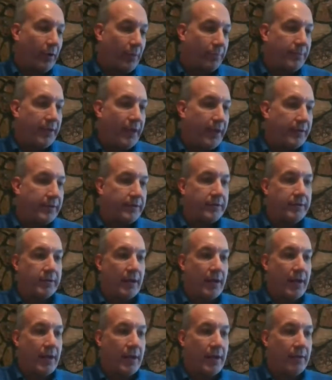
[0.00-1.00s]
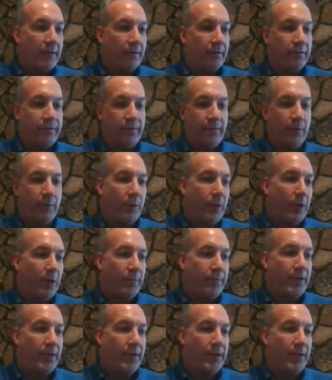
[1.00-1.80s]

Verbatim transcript: updates and firmware